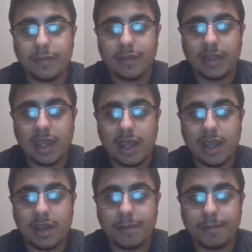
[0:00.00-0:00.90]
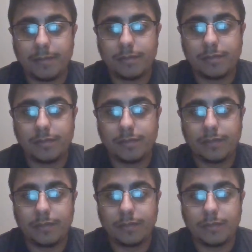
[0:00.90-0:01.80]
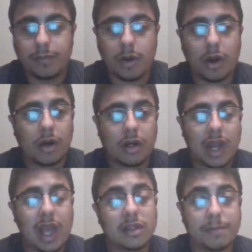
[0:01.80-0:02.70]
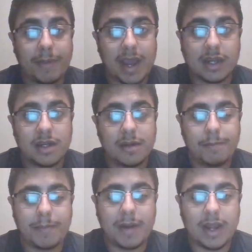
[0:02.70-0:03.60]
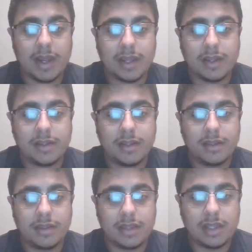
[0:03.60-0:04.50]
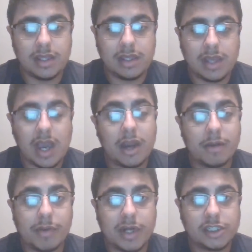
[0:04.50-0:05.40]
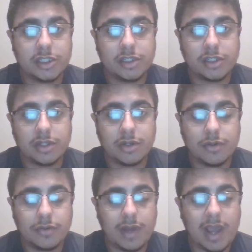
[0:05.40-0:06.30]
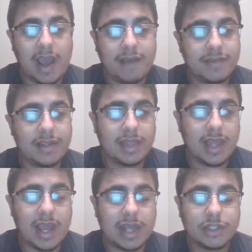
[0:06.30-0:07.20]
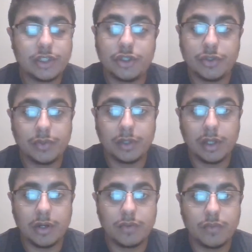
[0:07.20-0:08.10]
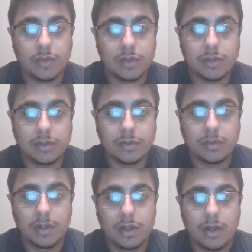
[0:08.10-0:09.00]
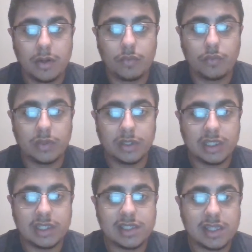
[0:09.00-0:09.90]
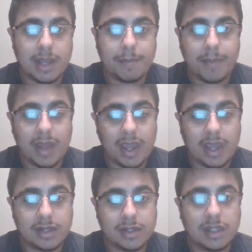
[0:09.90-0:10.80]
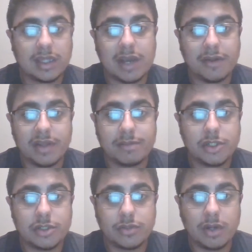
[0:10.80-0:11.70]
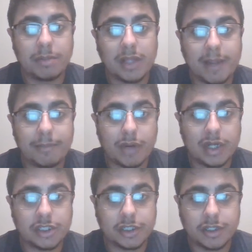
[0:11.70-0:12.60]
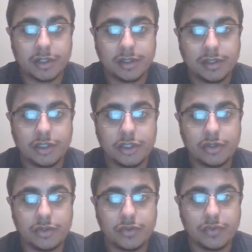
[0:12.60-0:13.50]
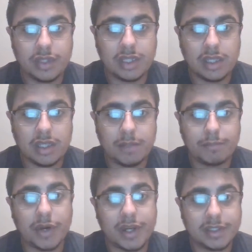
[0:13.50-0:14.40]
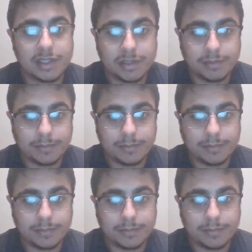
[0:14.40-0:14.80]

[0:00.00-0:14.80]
they are held back by the higher pressure, so having that too low will release them and allow them to apply pressure to the brakes.